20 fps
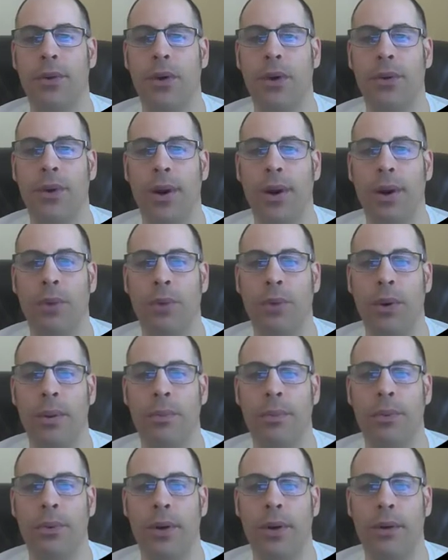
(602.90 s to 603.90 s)
four, they're at one
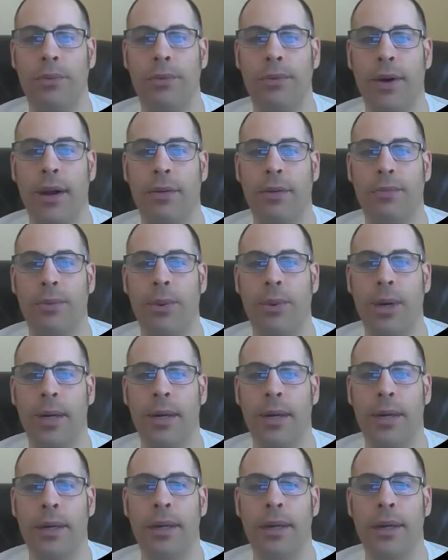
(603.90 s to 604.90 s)
point five
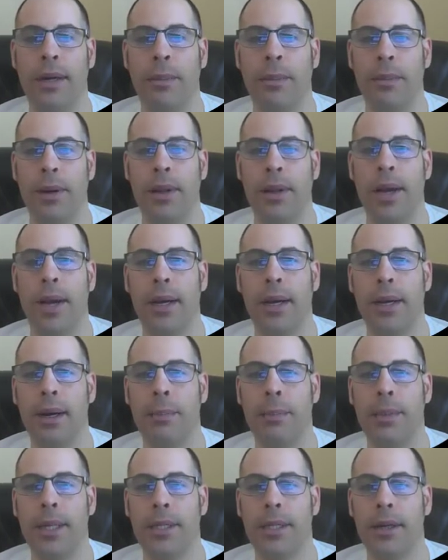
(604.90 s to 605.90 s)
one. But a lot of
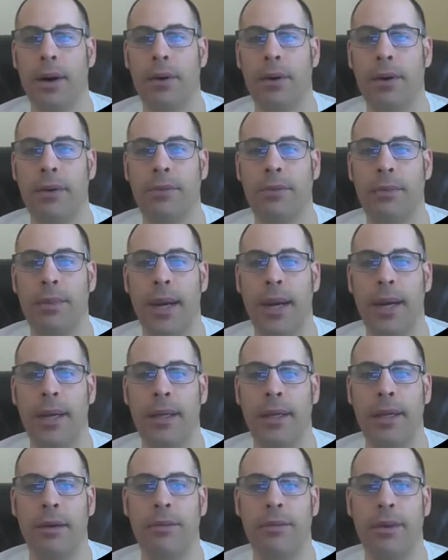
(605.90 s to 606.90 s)
companies aren't even paying
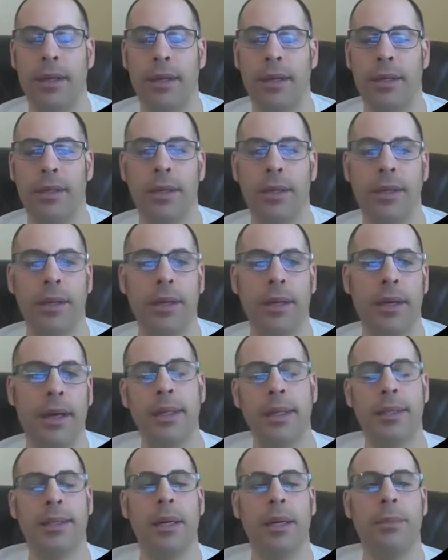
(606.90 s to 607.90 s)
a dividend.
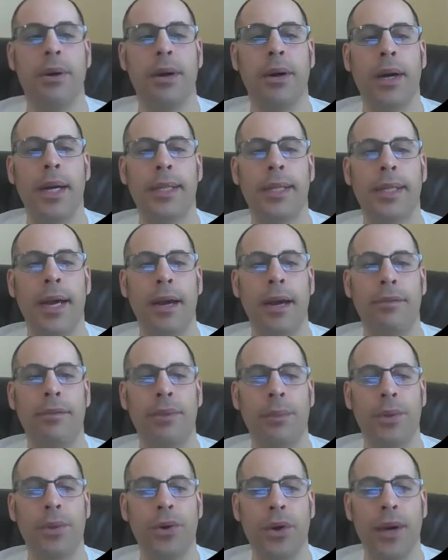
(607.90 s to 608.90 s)
To summarize, I have
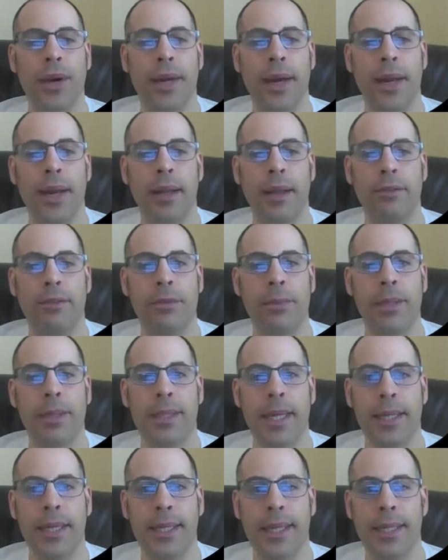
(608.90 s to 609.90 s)
them trading at eleven
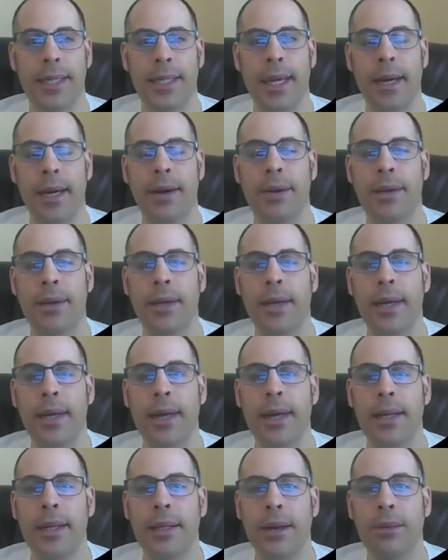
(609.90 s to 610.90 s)
percent discount.
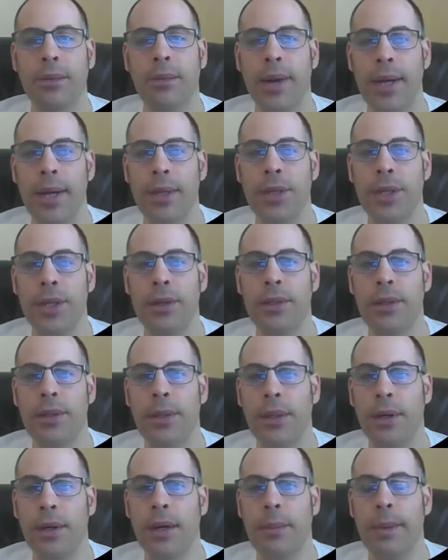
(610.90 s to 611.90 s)
Their
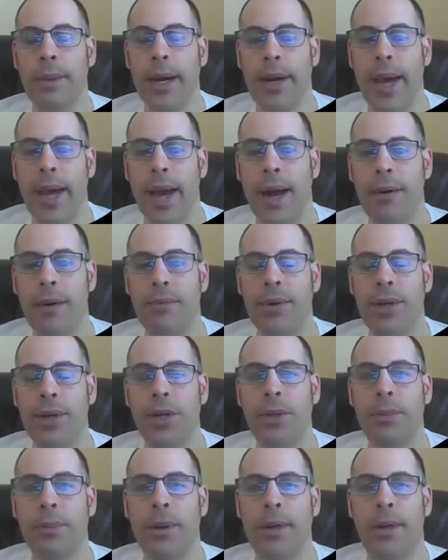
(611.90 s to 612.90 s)
ratios look about
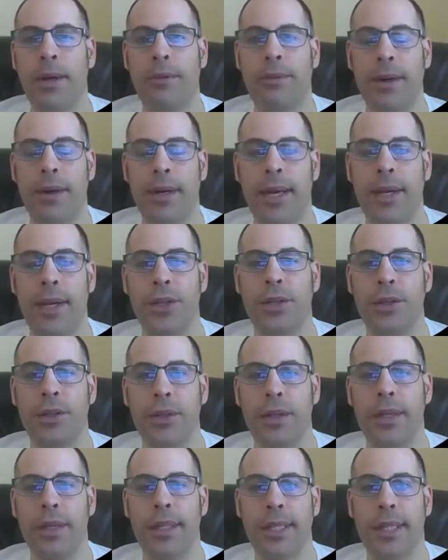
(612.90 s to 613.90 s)
average, but their
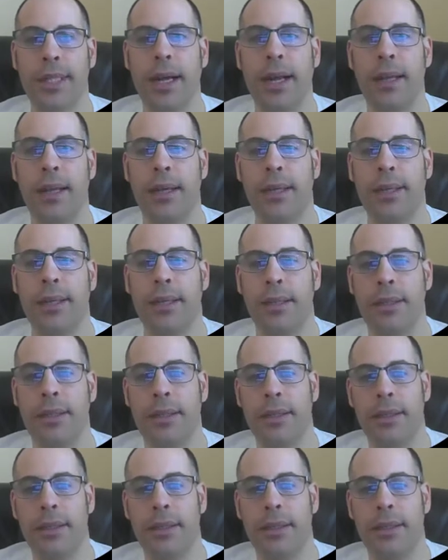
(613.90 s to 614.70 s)
financials look solid.